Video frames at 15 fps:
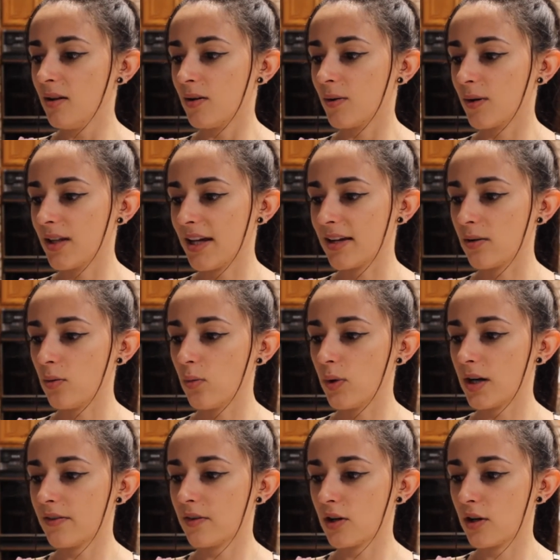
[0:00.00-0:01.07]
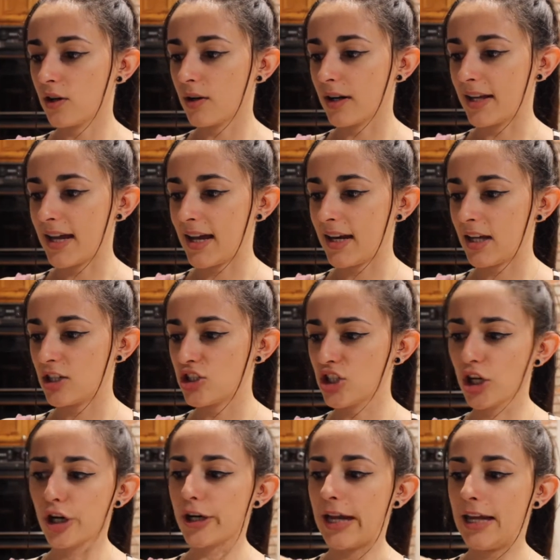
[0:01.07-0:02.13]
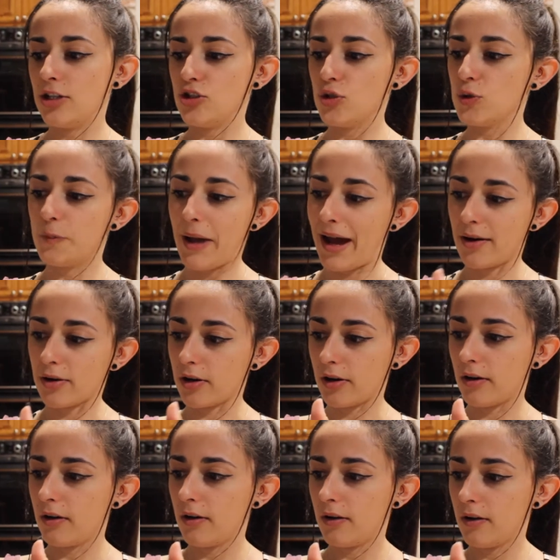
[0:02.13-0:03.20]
Or like whatever organic sugarcane juice powder.